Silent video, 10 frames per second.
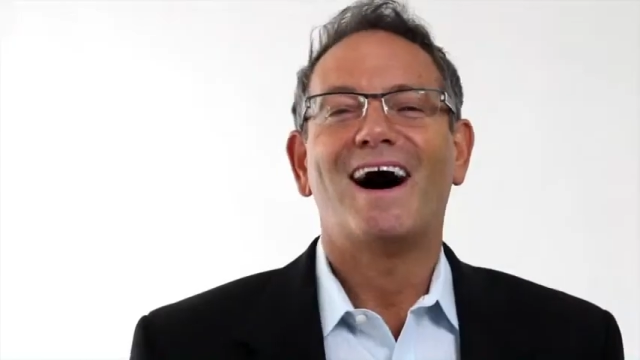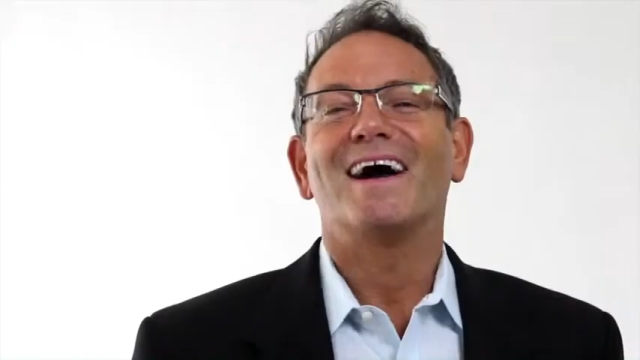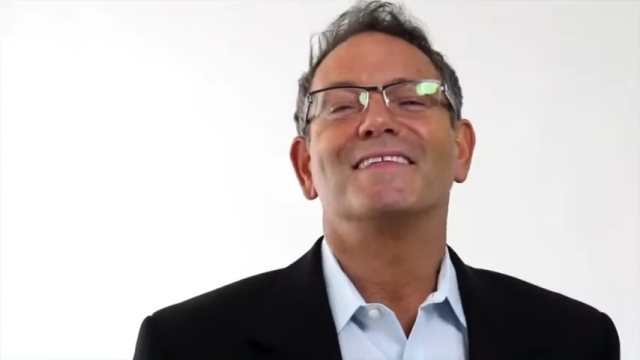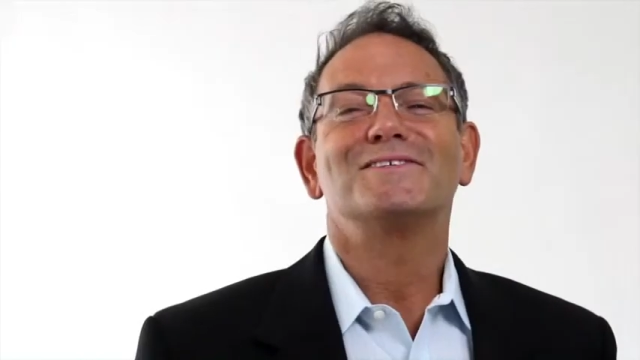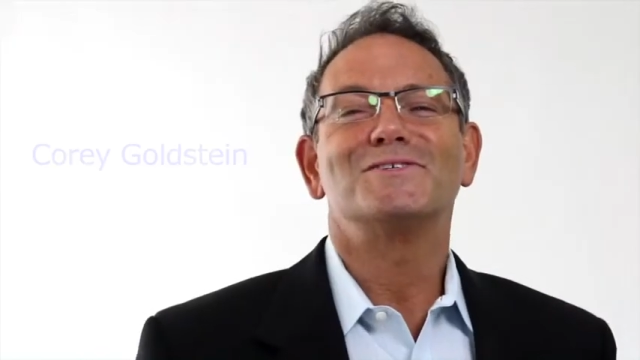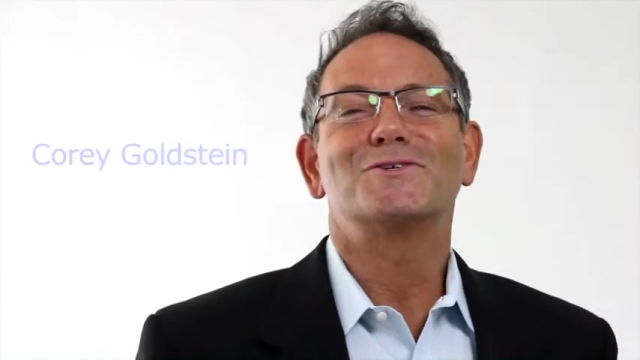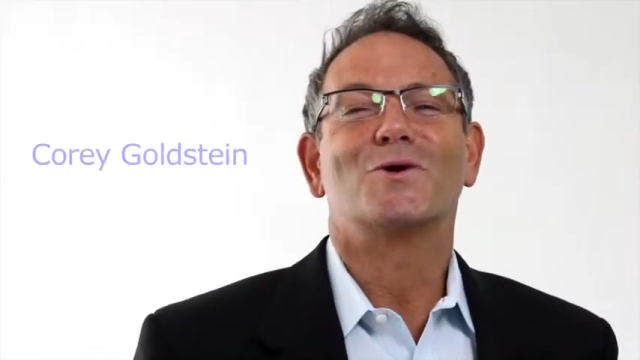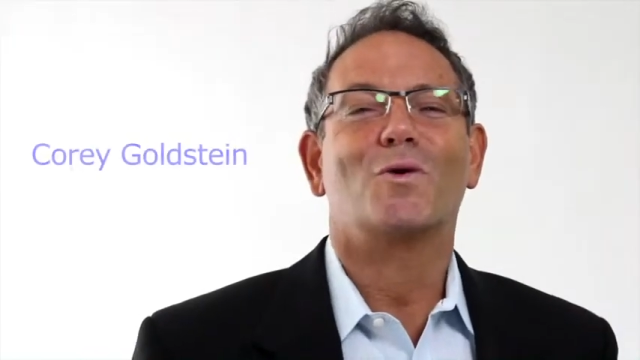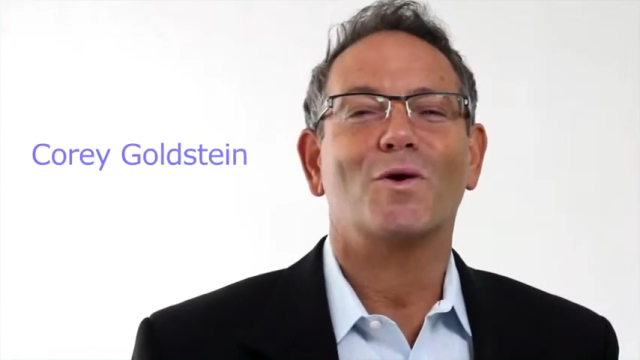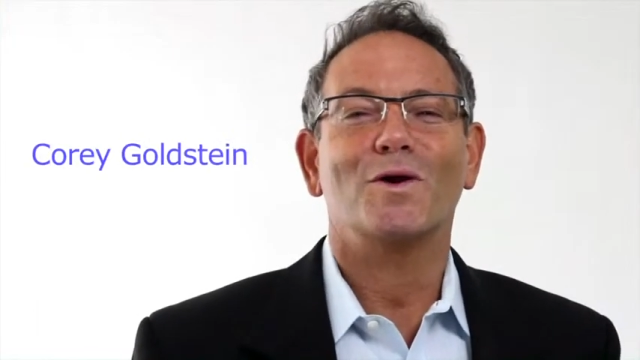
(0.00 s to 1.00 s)
Hi, this is
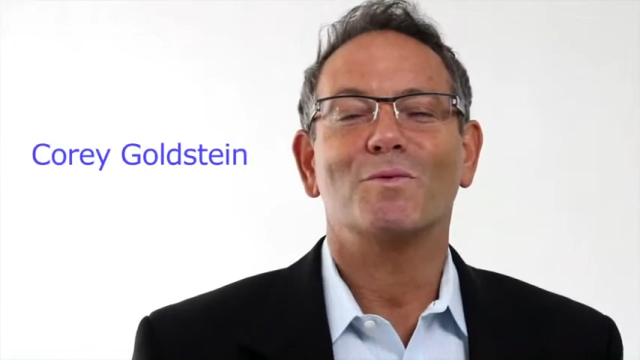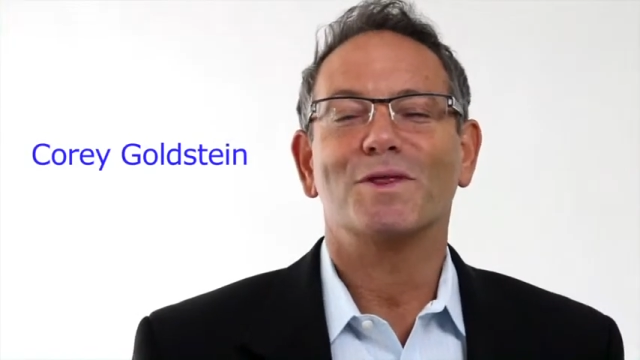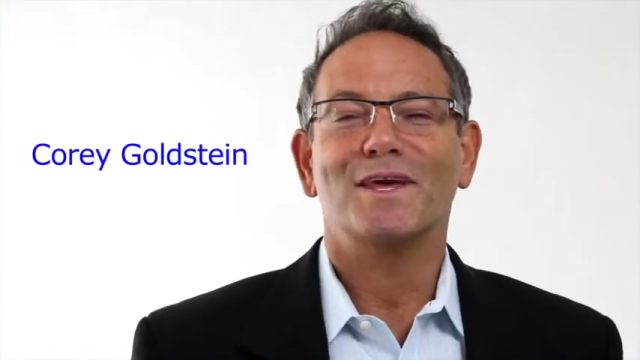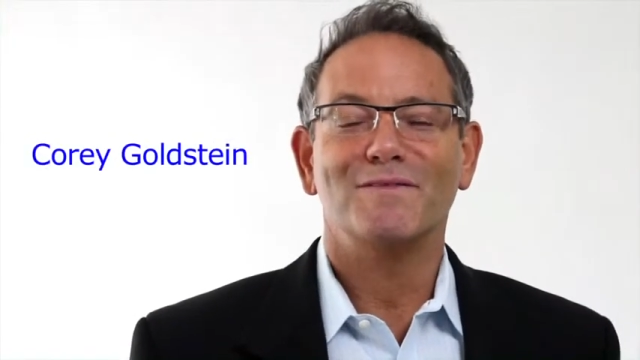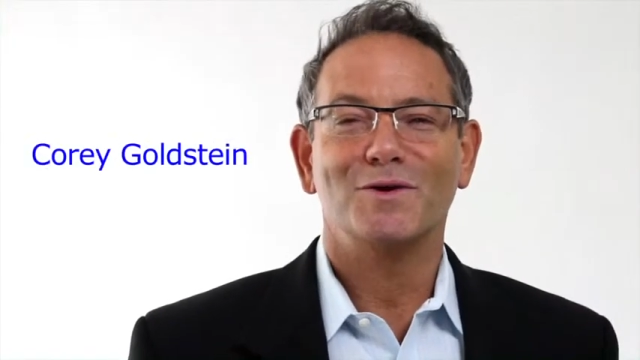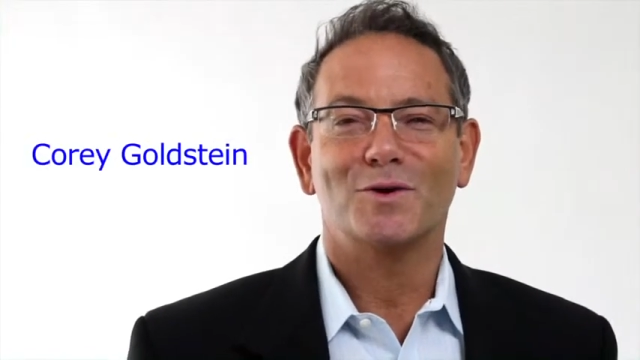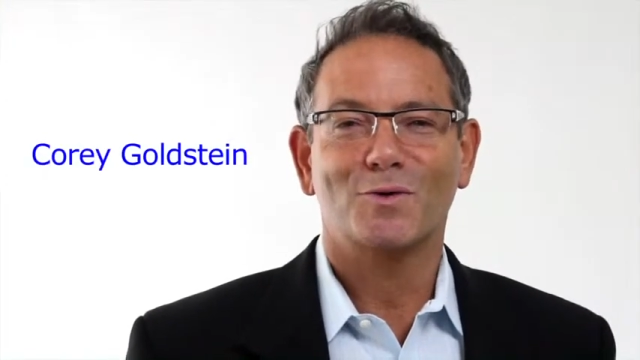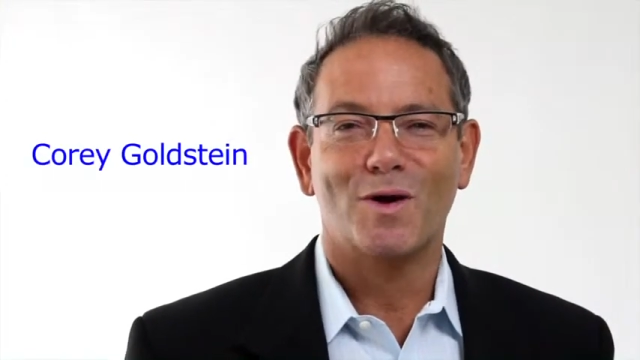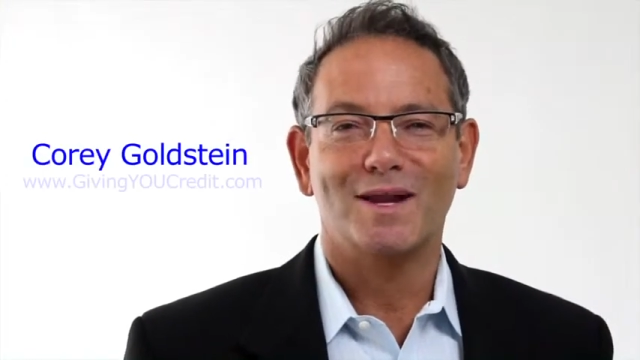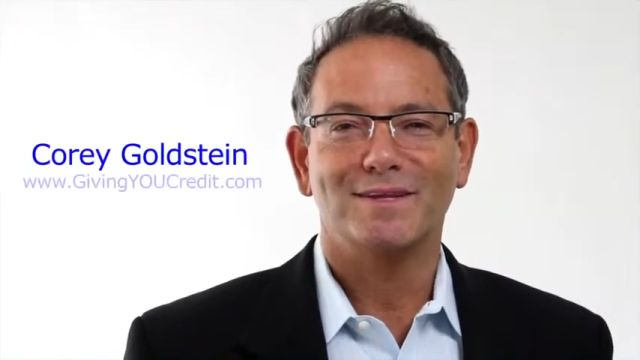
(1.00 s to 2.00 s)
Corey with
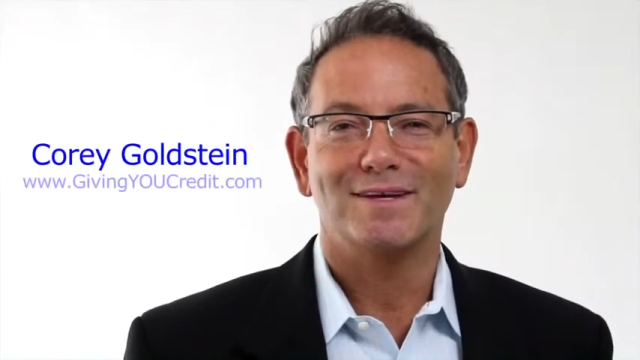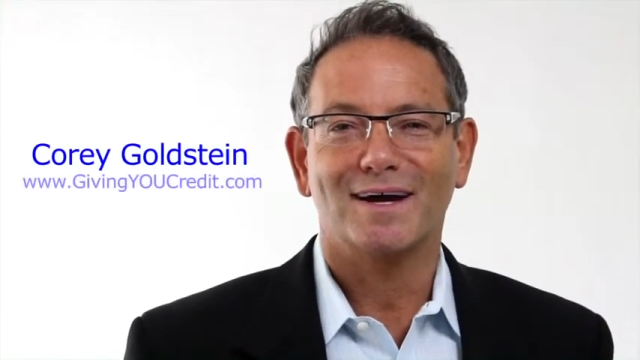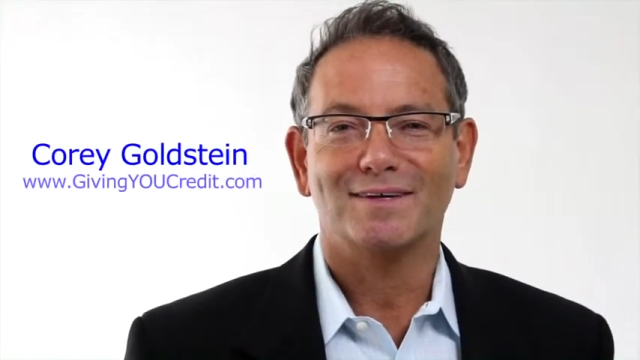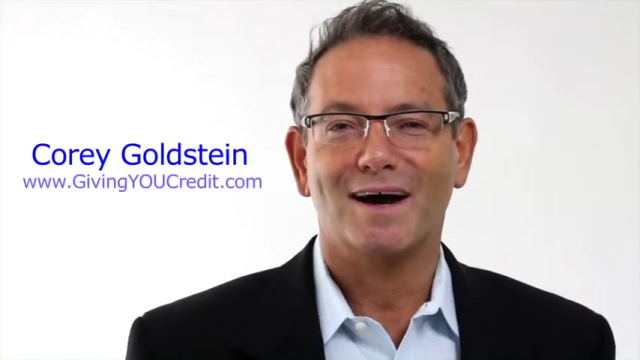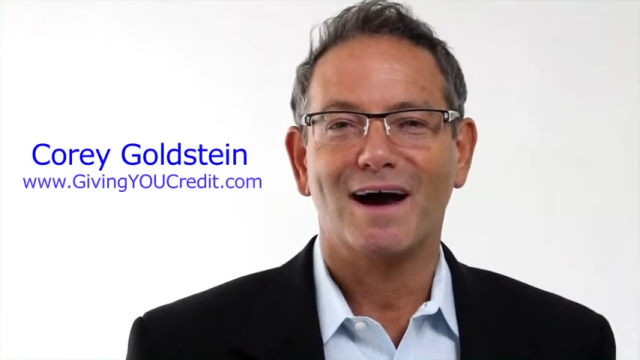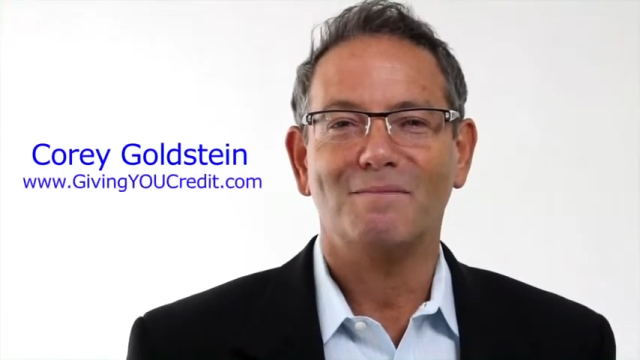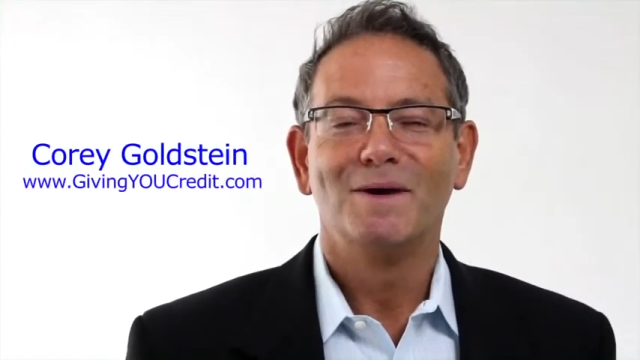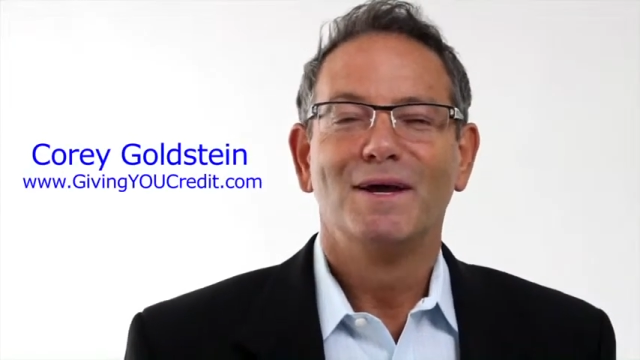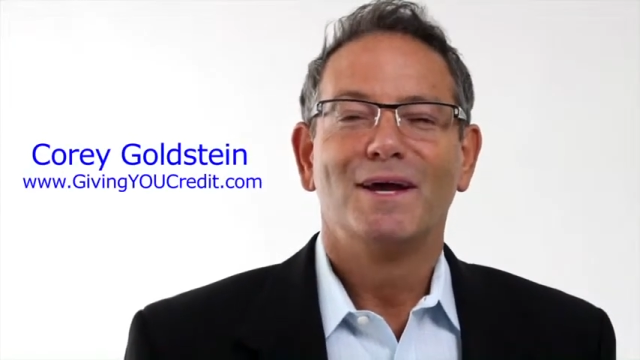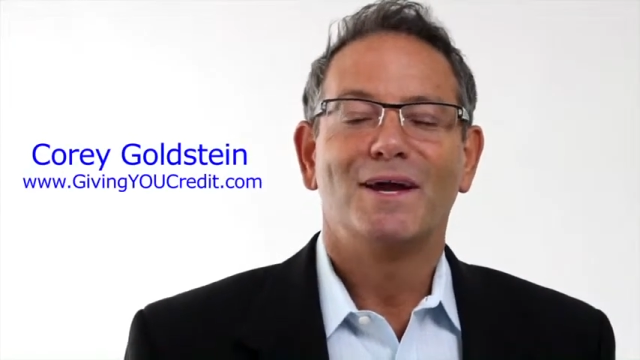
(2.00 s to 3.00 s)
GivingYouCredit.com,